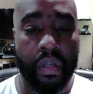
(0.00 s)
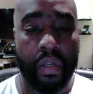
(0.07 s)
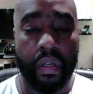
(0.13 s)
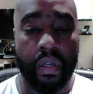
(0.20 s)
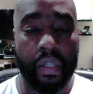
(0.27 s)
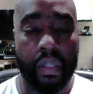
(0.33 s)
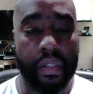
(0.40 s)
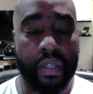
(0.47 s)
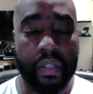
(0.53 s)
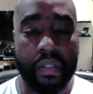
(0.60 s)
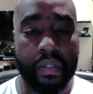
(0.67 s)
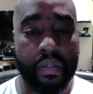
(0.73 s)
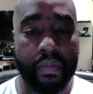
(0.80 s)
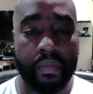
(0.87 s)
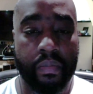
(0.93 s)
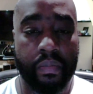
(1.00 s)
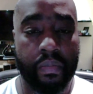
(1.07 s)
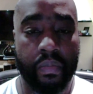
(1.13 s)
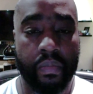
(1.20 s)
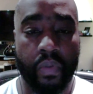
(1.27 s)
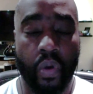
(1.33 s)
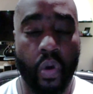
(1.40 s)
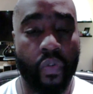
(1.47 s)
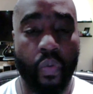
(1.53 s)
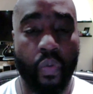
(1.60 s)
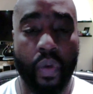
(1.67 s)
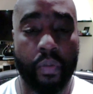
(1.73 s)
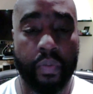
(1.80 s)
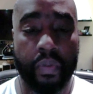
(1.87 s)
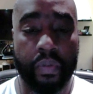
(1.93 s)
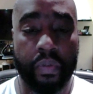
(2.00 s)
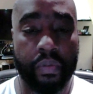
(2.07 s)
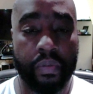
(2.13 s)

is just overwhelming.